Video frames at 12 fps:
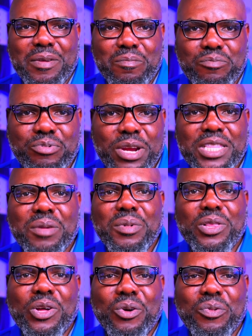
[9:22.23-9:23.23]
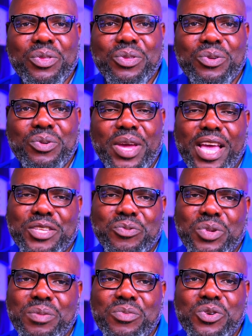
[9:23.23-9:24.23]
Bring them along with you as
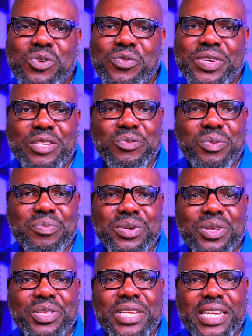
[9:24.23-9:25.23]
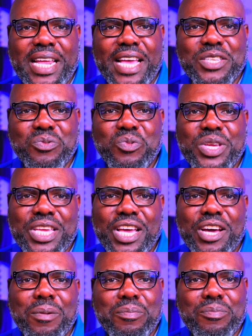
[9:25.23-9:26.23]
we move, as we build, and as we
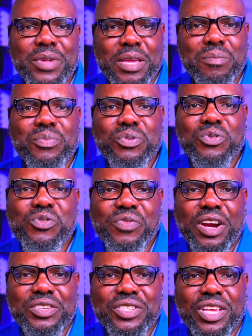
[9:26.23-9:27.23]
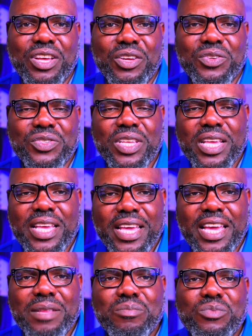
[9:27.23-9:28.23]
improve ourselves
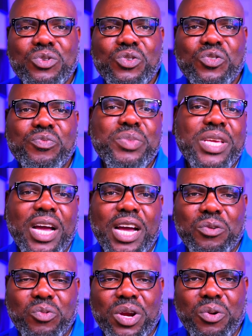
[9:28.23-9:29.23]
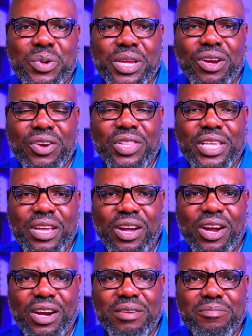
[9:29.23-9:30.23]
and move beyond where we currently
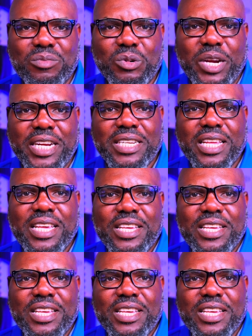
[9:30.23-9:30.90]
are, right?